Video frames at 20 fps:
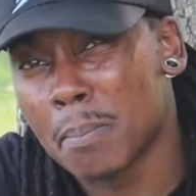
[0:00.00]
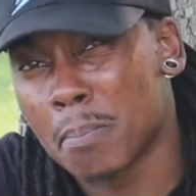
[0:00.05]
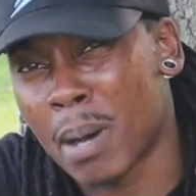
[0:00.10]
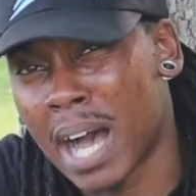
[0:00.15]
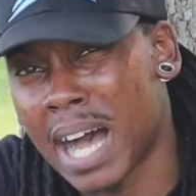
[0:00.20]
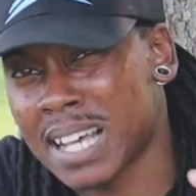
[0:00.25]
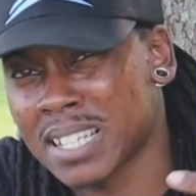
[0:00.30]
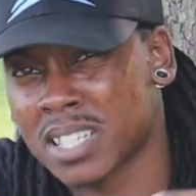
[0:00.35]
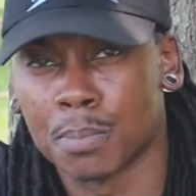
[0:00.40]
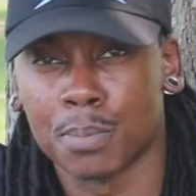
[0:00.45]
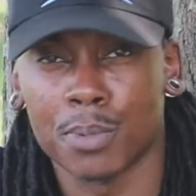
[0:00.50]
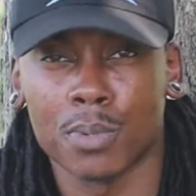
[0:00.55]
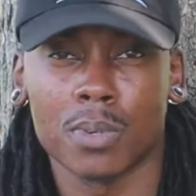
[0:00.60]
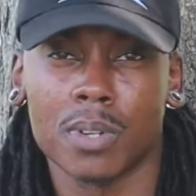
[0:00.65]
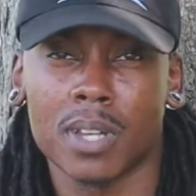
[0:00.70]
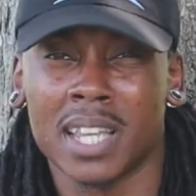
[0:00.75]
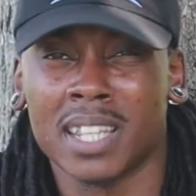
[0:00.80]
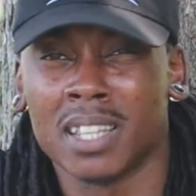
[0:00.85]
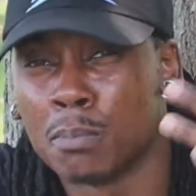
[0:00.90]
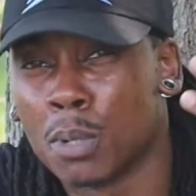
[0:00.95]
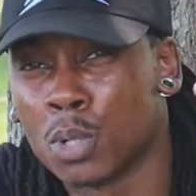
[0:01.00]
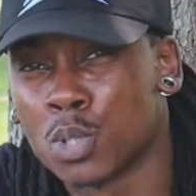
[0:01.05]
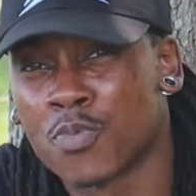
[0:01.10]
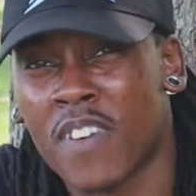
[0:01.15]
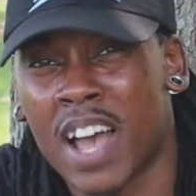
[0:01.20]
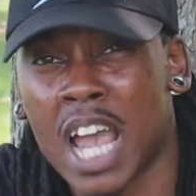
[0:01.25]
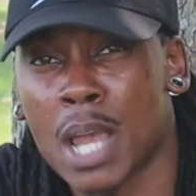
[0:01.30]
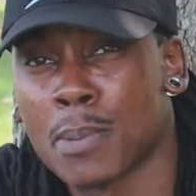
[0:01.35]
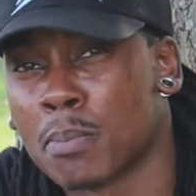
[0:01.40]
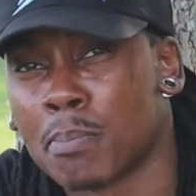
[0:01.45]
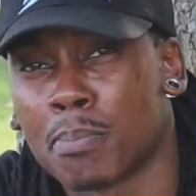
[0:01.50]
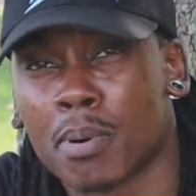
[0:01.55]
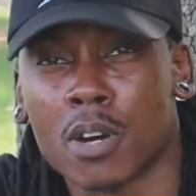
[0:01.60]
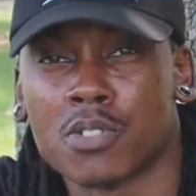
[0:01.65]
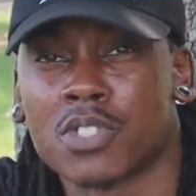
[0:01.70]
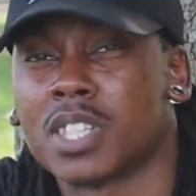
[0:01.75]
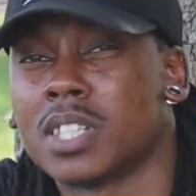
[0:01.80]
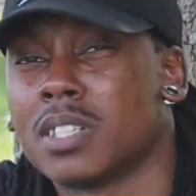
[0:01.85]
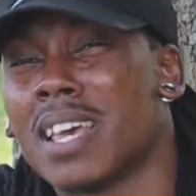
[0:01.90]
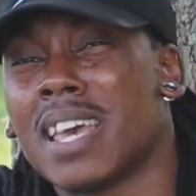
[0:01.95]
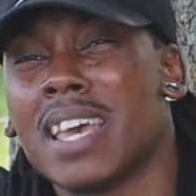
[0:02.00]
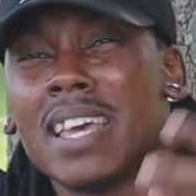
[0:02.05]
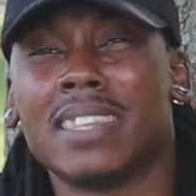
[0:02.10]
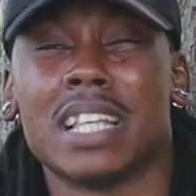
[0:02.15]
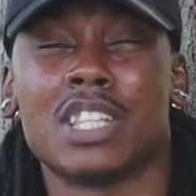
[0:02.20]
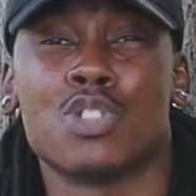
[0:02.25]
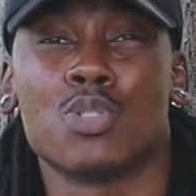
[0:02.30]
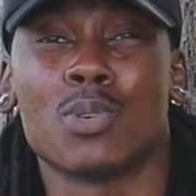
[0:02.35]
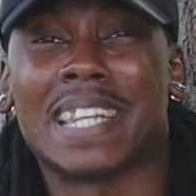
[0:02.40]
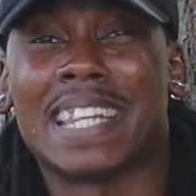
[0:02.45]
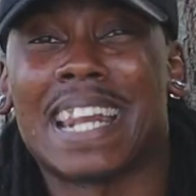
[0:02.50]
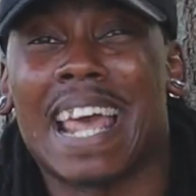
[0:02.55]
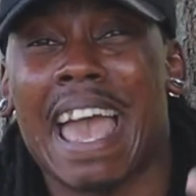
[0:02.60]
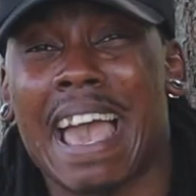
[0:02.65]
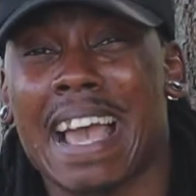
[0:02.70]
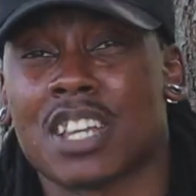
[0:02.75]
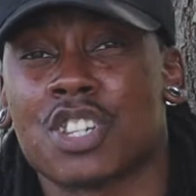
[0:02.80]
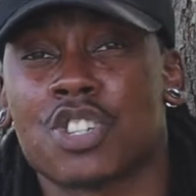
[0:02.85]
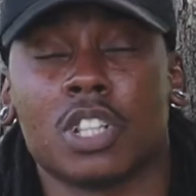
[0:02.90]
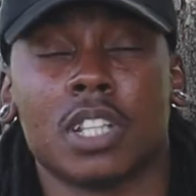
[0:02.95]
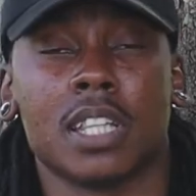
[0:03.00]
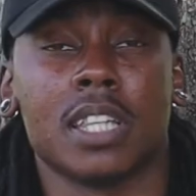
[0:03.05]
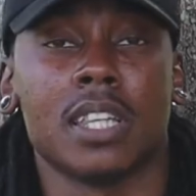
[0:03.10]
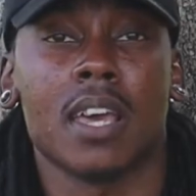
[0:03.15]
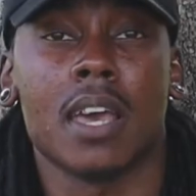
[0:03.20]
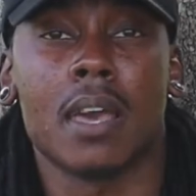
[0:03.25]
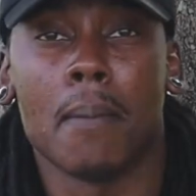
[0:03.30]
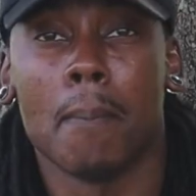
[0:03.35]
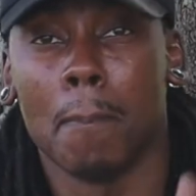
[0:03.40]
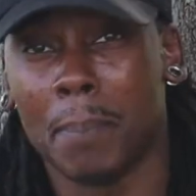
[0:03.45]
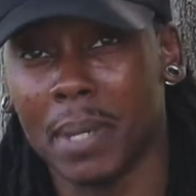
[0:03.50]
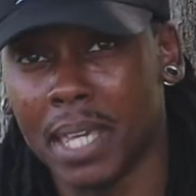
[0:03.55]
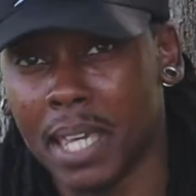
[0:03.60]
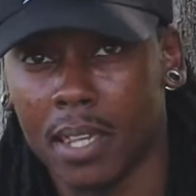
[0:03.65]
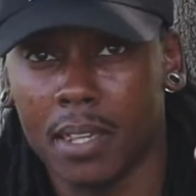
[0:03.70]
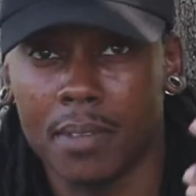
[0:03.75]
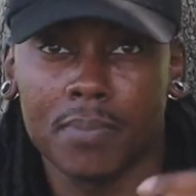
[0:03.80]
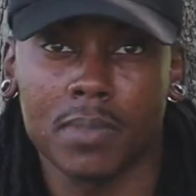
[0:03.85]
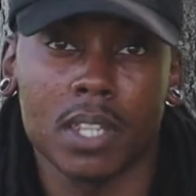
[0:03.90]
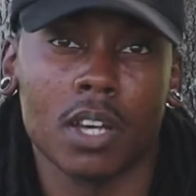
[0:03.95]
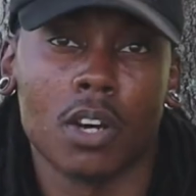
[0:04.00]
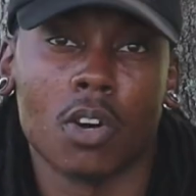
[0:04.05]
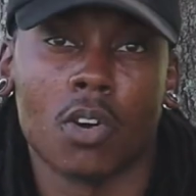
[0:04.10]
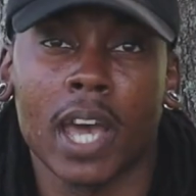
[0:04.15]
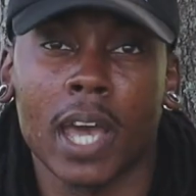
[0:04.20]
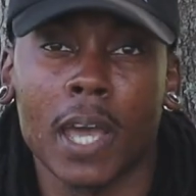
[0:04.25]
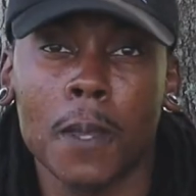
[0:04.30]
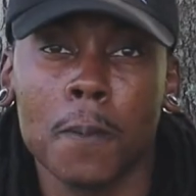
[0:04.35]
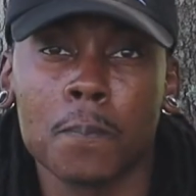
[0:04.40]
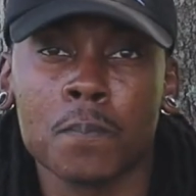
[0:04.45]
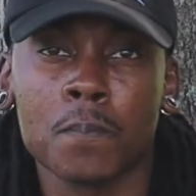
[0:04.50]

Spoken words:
possible and the most vibrant person that you can actually be, okay?